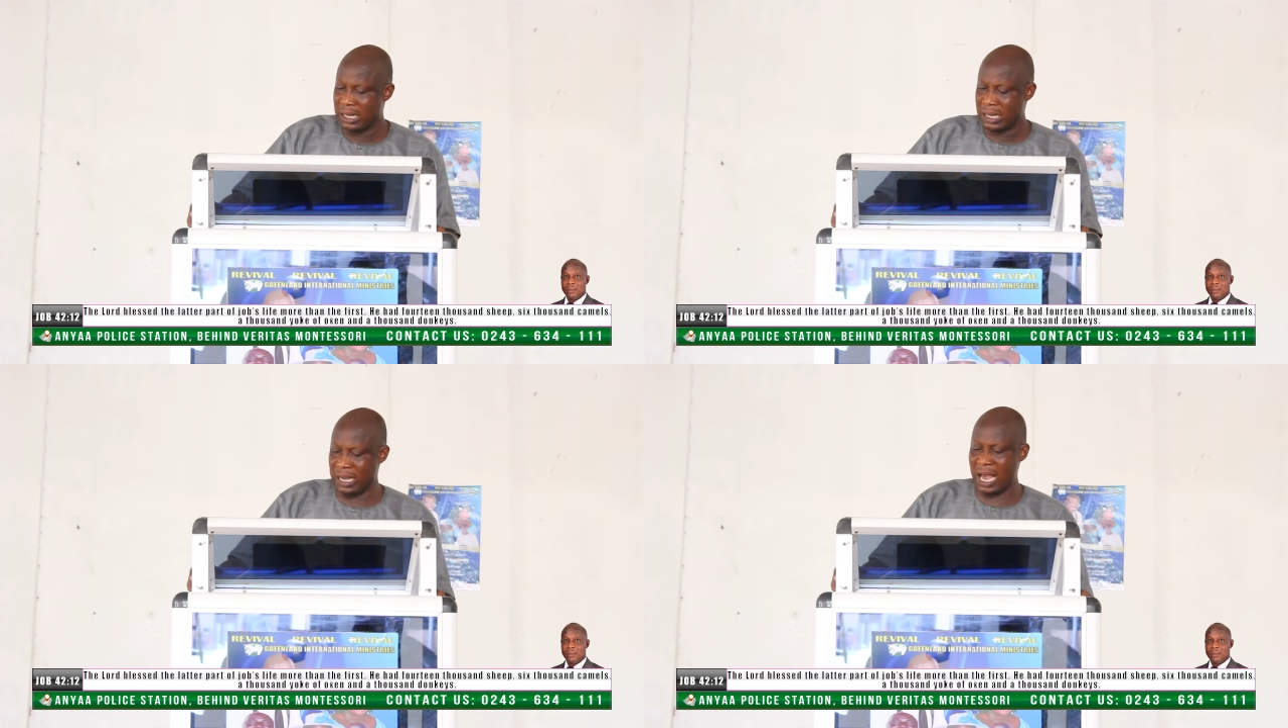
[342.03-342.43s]

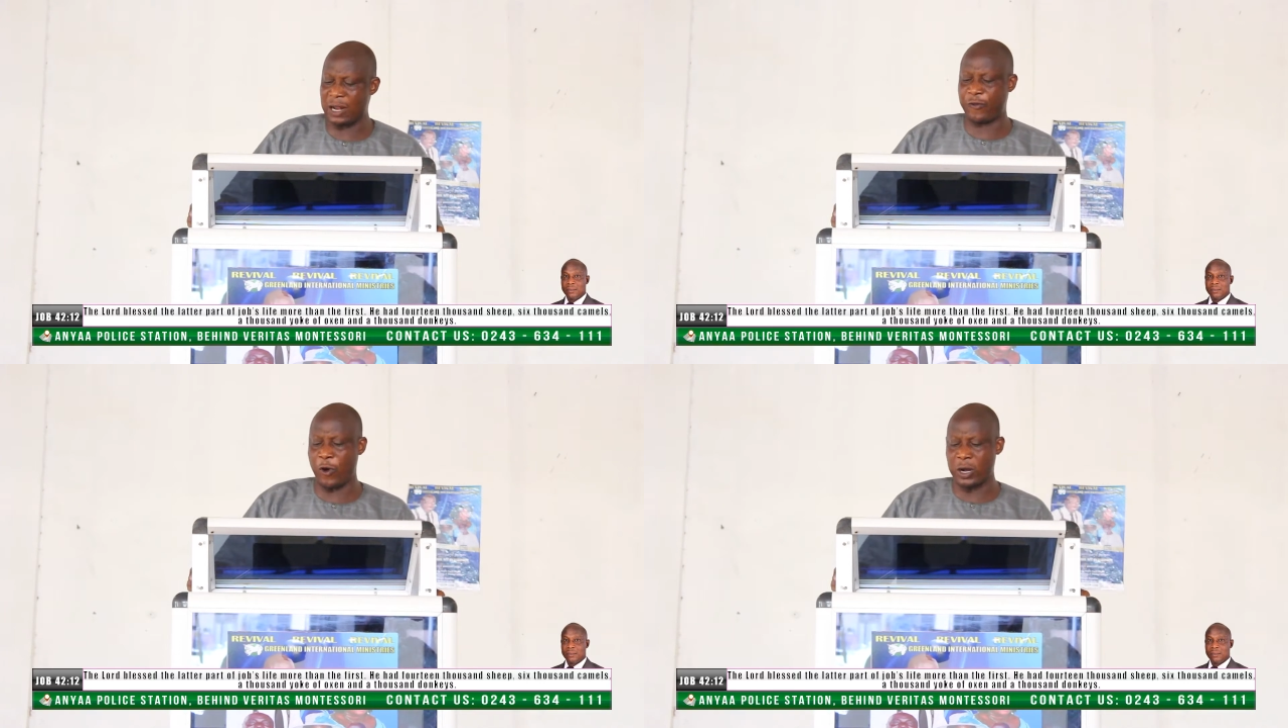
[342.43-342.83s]
He
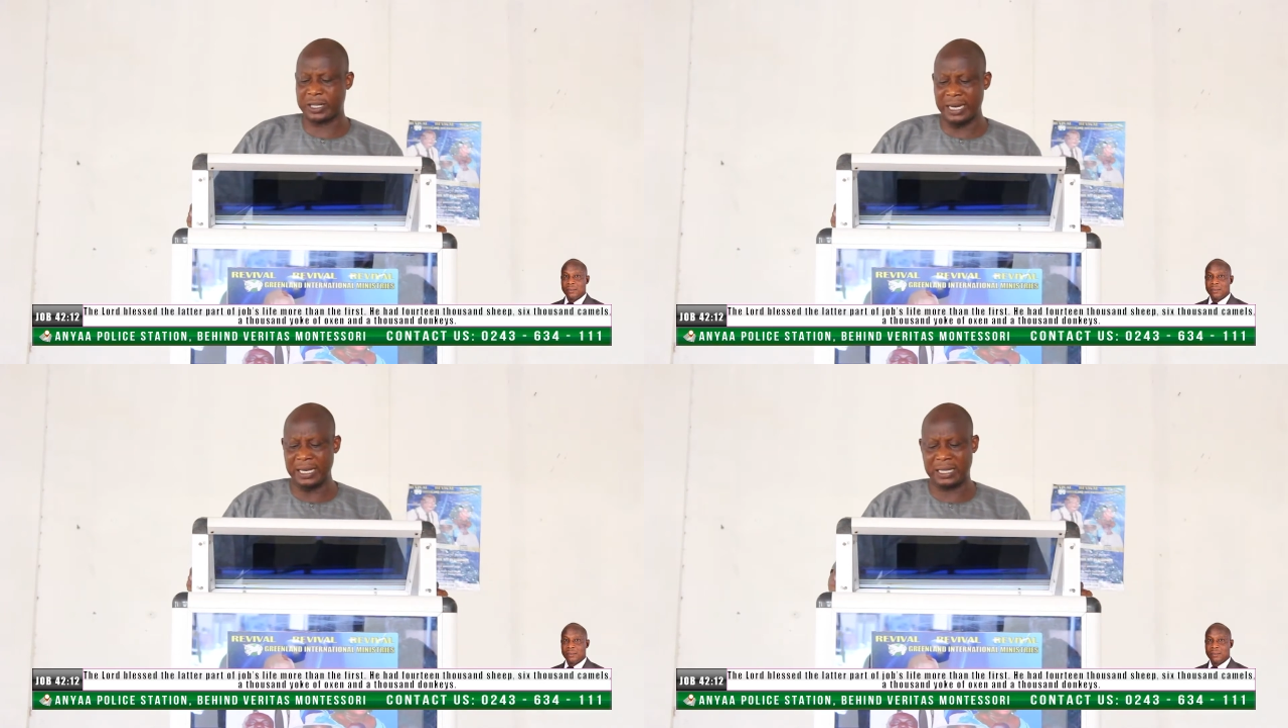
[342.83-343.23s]
had
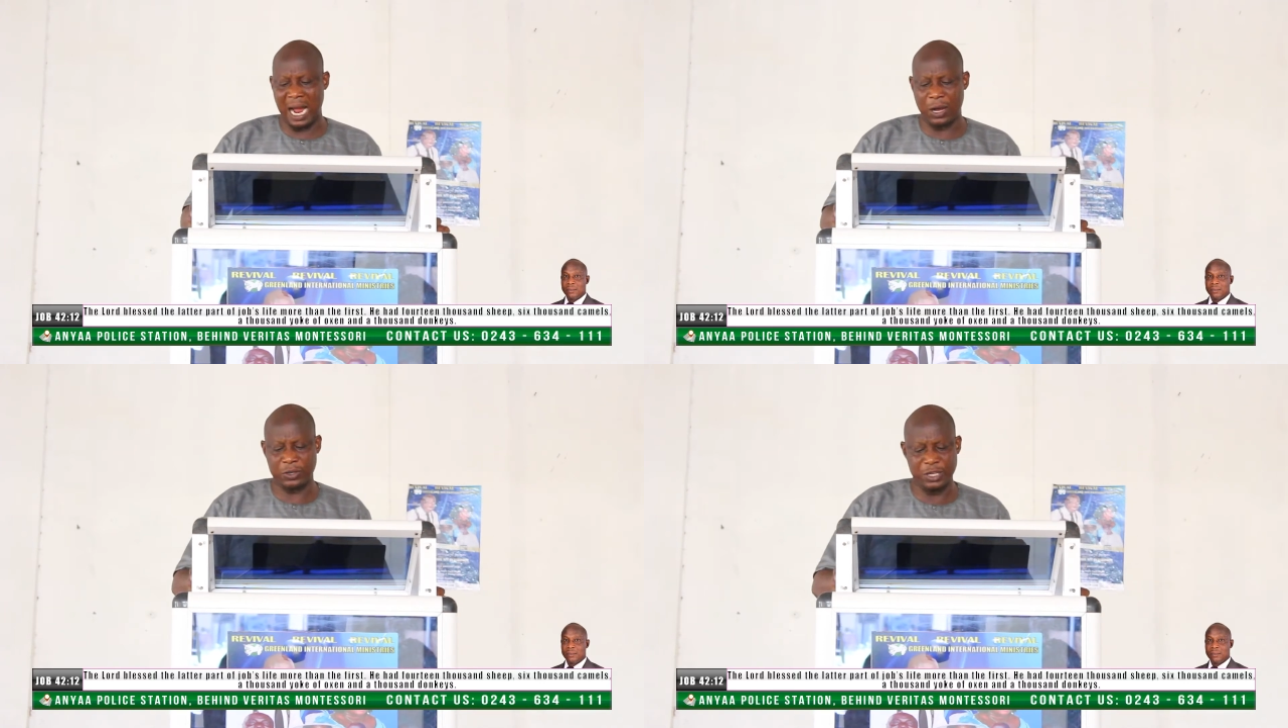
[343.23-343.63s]

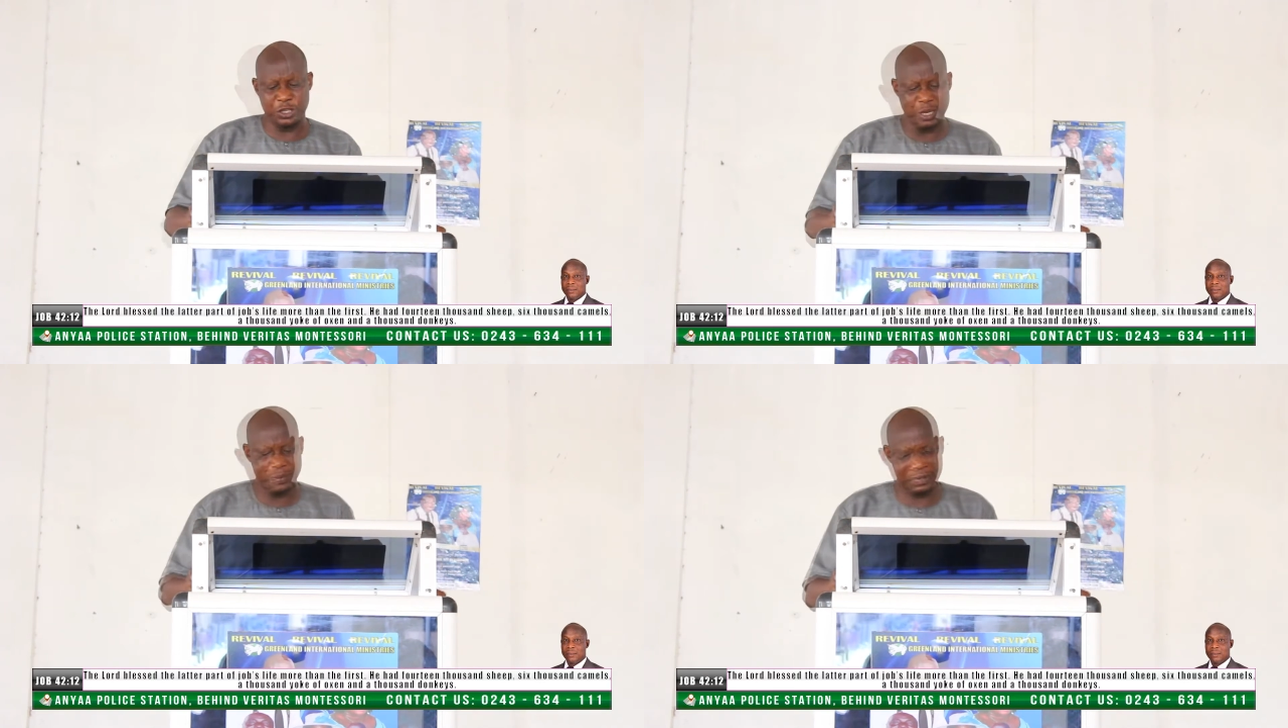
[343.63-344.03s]
14,000
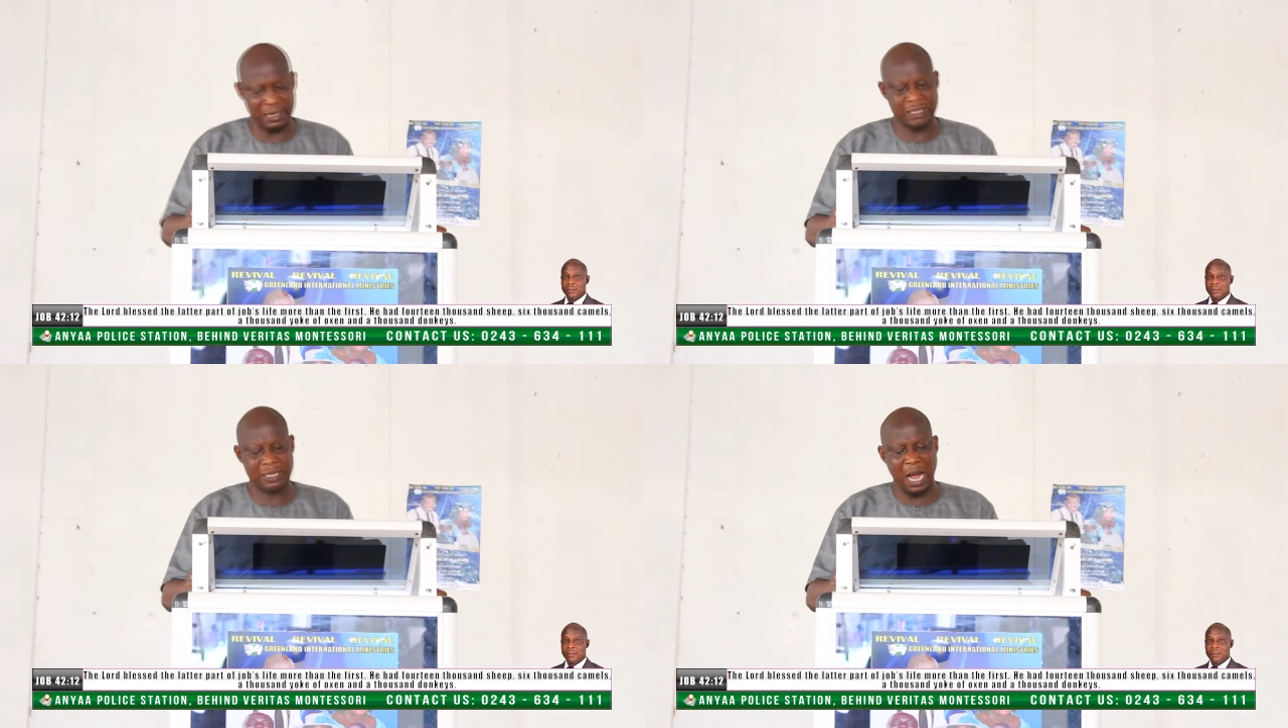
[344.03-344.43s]
sheep,
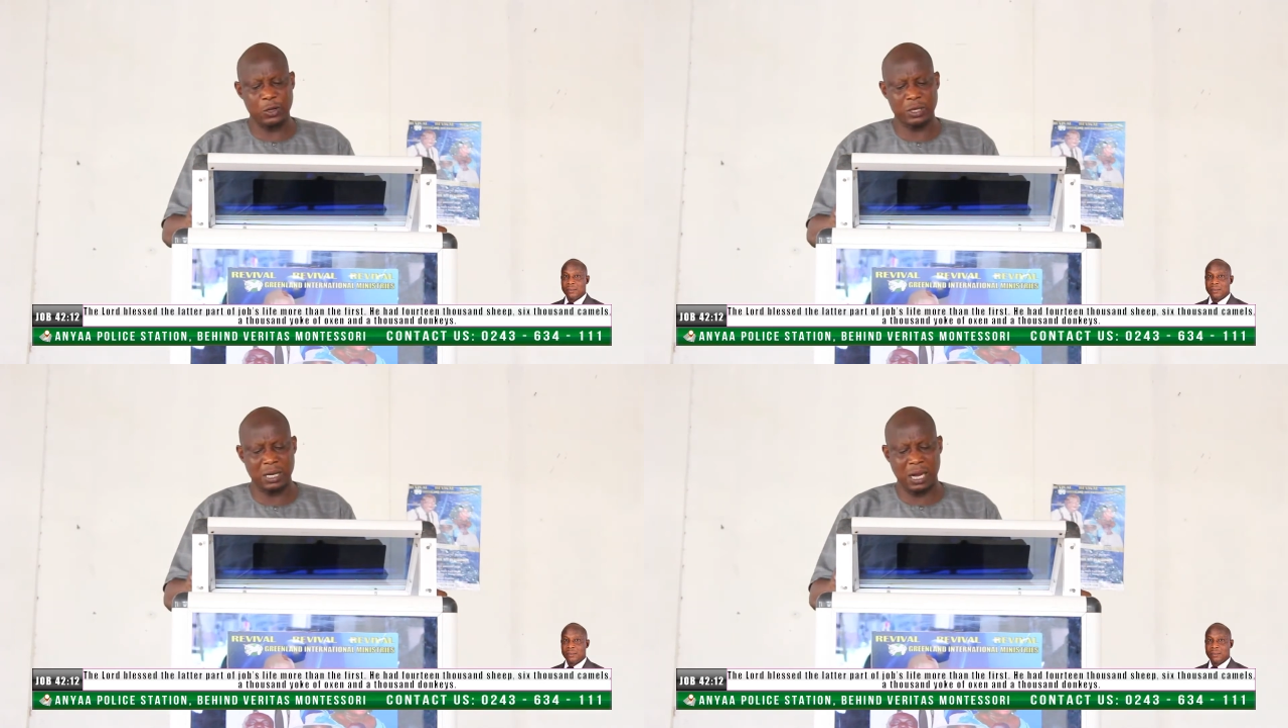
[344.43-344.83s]

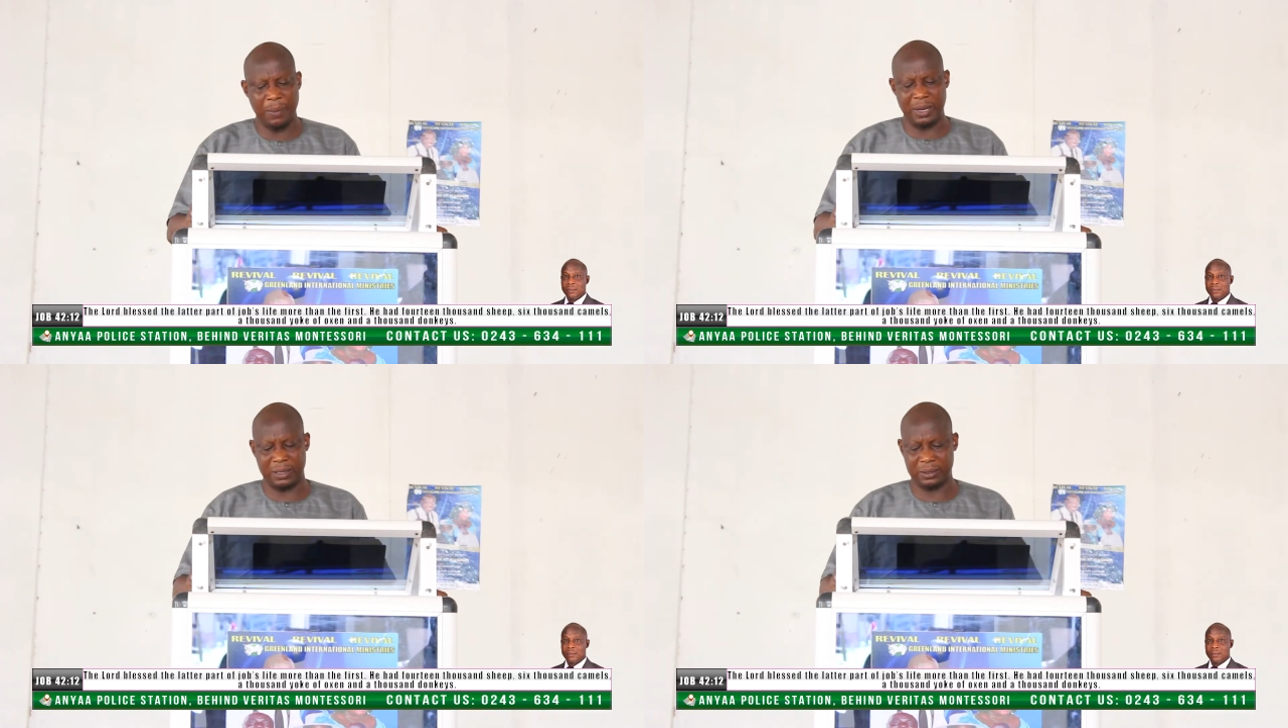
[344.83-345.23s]
6,000
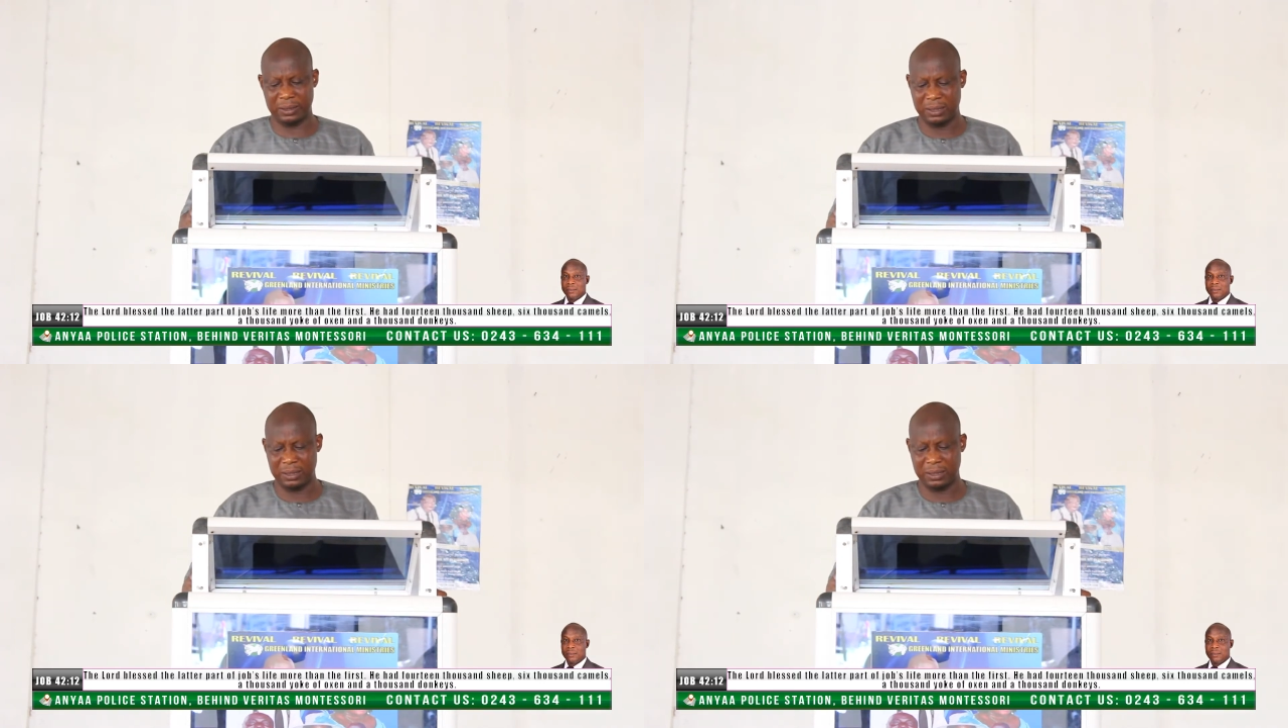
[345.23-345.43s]
camels,